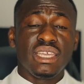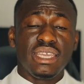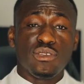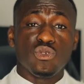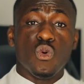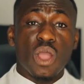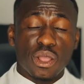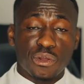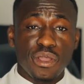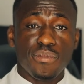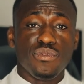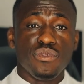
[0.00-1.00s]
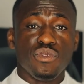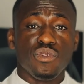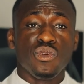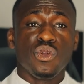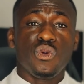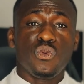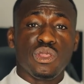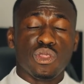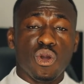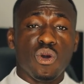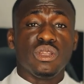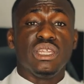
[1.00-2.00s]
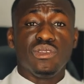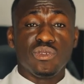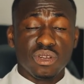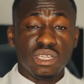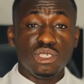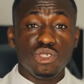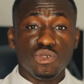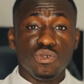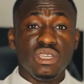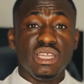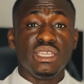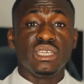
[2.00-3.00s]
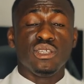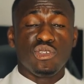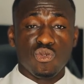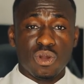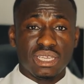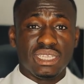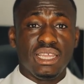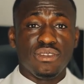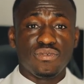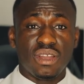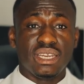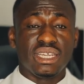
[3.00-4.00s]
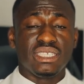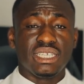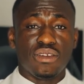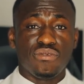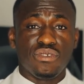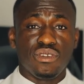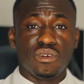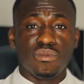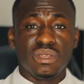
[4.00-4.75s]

It will equip you with all the knowledge you need to attain financial freedom.